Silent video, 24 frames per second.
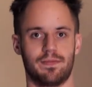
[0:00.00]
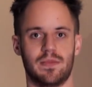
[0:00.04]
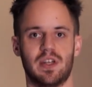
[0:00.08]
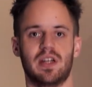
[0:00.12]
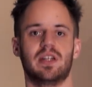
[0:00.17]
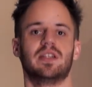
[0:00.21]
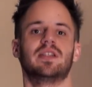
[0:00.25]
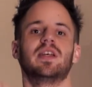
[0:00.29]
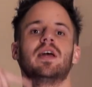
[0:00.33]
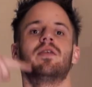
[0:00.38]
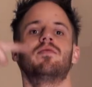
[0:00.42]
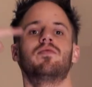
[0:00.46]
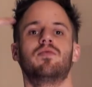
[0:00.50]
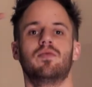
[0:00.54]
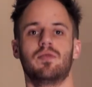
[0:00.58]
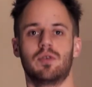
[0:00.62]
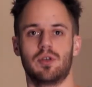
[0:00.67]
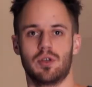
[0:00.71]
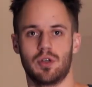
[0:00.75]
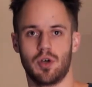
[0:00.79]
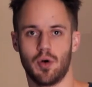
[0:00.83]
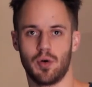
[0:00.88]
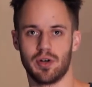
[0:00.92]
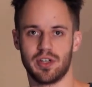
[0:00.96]
Instead of
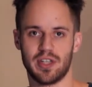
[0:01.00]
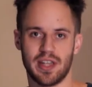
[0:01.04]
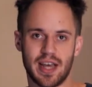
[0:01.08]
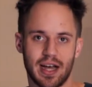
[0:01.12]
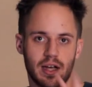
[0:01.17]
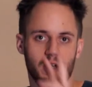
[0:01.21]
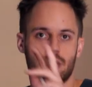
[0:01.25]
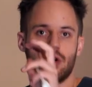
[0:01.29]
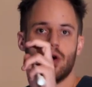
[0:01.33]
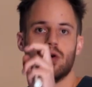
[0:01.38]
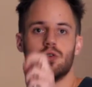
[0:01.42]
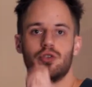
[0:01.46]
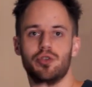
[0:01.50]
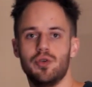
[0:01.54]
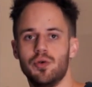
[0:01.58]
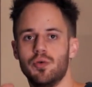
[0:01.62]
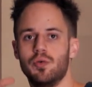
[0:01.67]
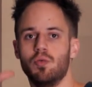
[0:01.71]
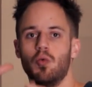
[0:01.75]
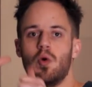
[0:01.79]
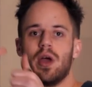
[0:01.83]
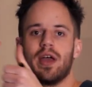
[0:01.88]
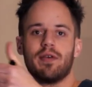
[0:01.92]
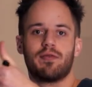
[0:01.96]
going to that go-to
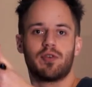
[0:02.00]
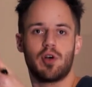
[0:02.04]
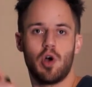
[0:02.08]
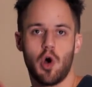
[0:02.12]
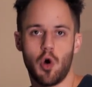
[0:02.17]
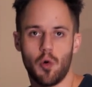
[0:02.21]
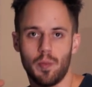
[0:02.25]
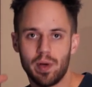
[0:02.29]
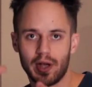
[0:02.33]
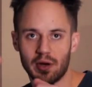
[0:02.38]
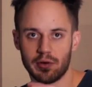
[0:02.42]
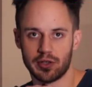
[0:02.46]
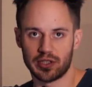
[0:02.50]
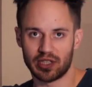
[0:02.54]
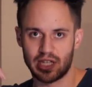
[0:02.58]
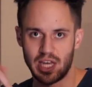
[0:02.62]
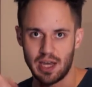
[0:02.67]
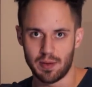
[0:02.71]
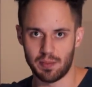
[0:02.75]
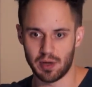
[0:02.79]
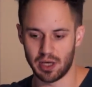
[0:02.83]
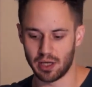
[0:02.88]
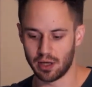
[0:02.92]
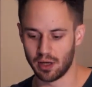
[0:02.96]
way of coping or
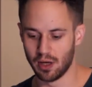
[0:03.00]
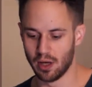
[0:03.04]
escaping,